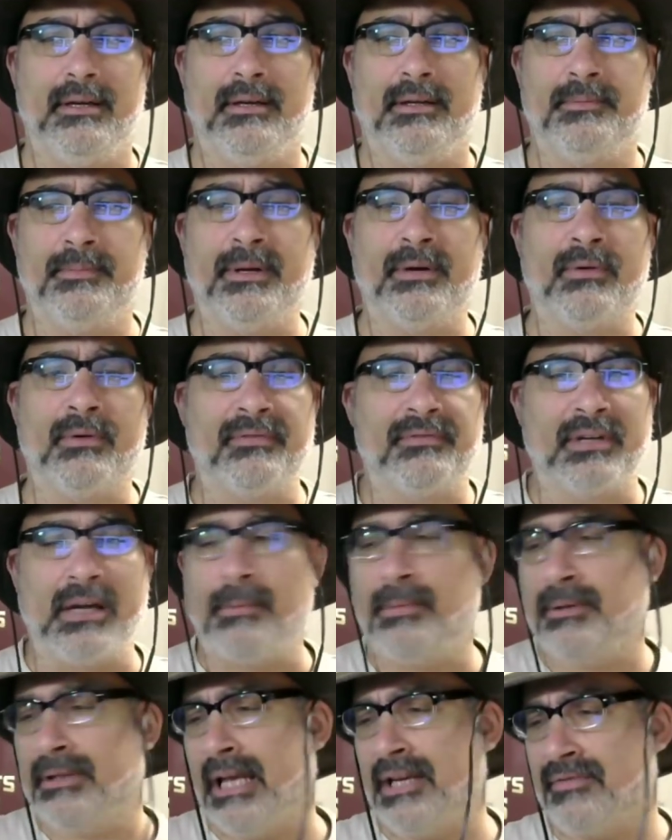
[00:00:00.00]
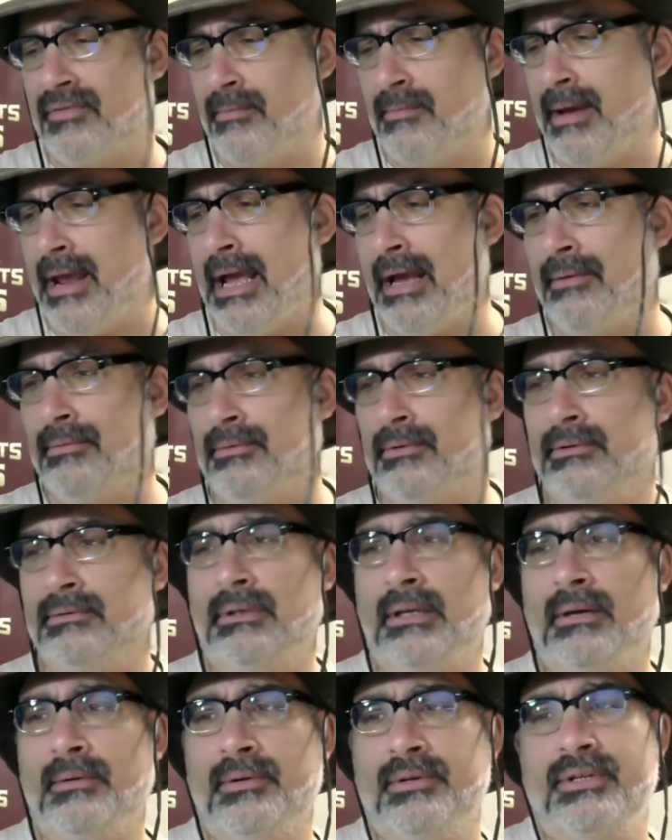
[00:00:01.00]
a rough couple of days for me, I
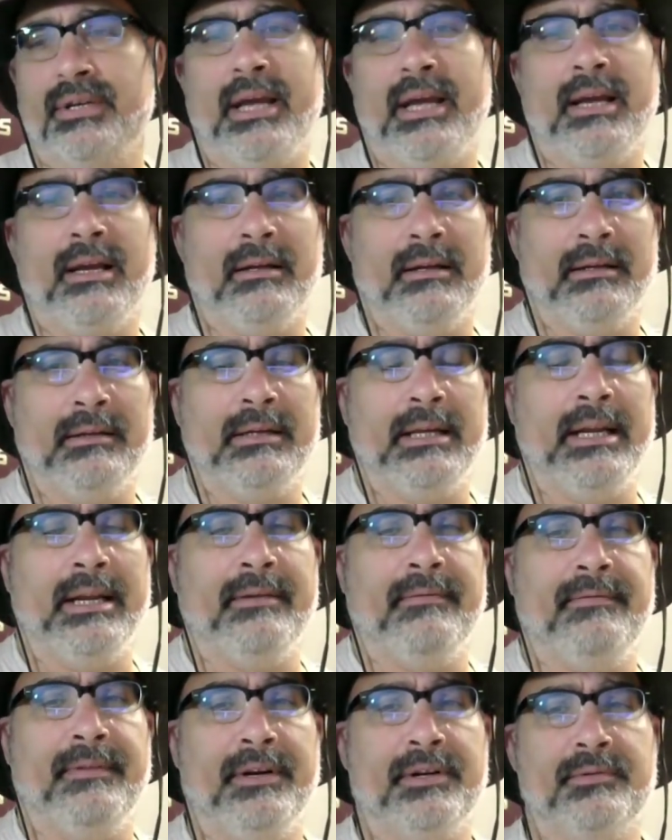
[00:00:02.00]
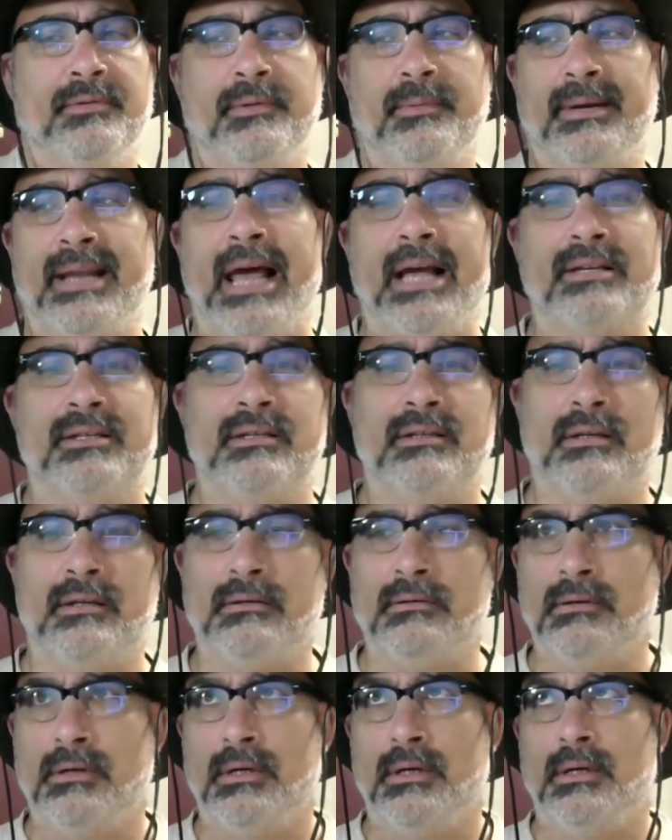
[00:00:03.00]
will say. Getting finished with my taxes
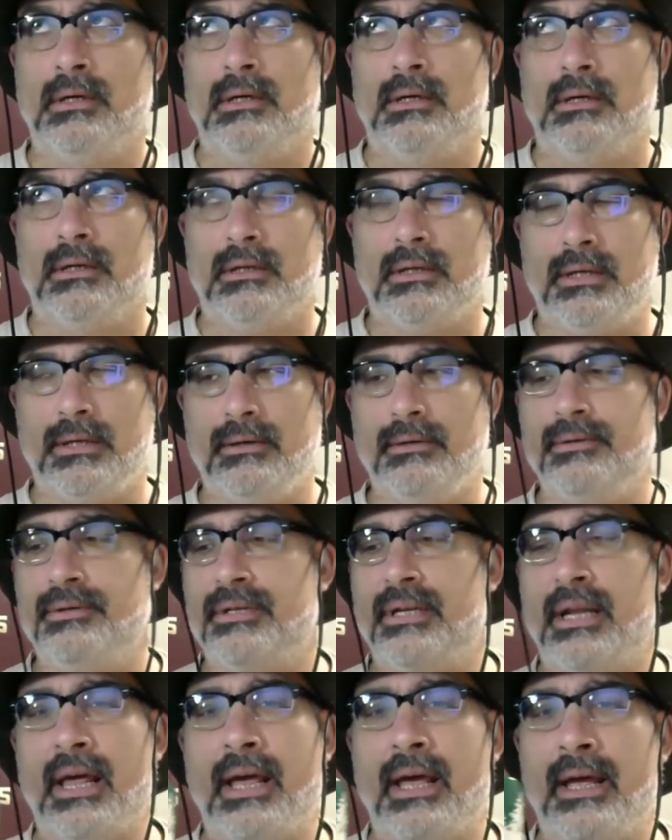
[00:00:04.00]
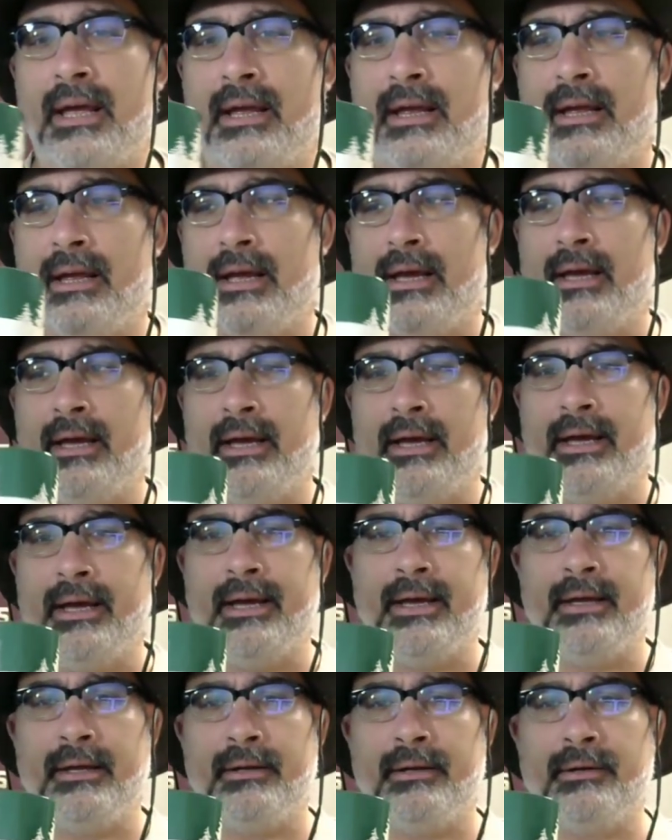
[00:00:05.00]
on Tuesday,
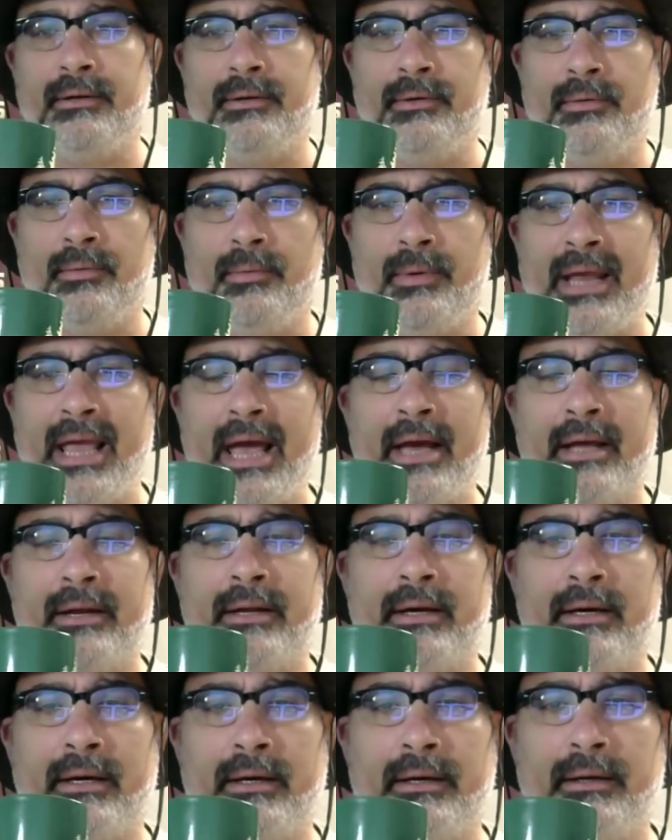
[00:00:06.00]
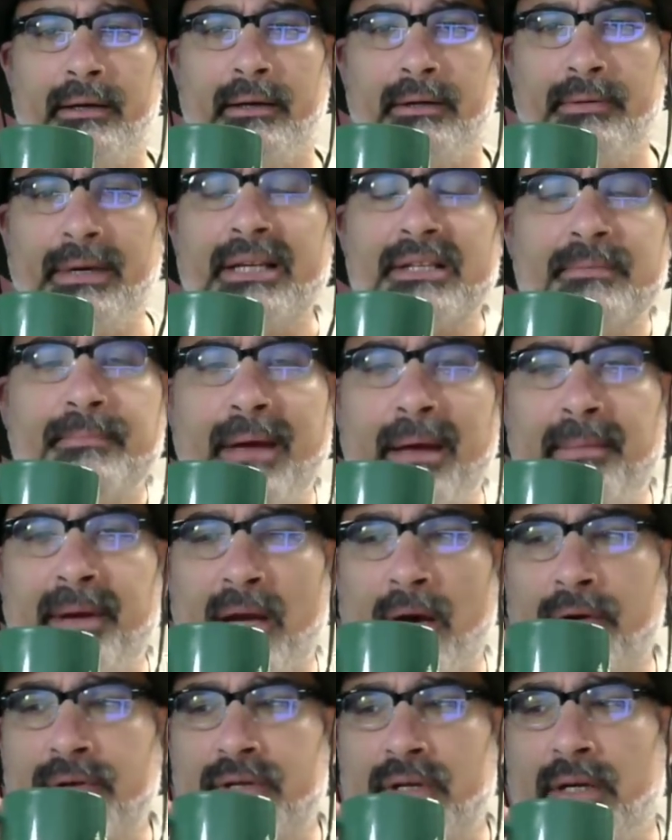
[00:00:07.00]
and we had some baby
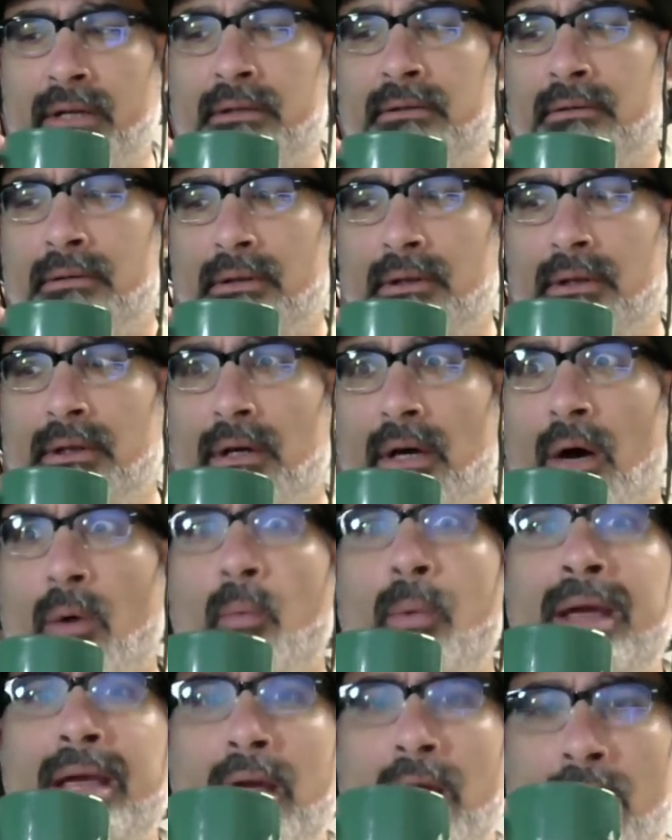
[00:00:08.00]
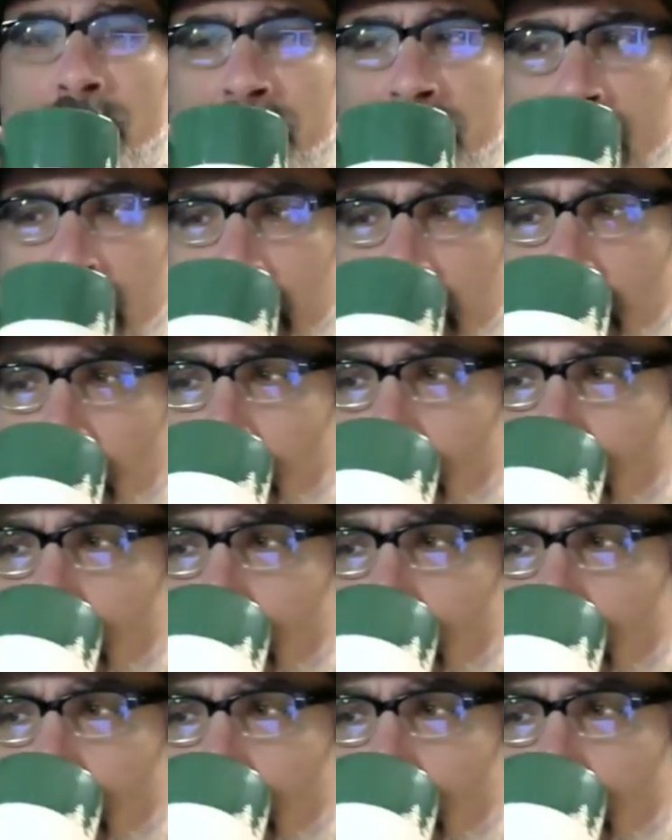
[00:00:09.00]
goats on a week ago today.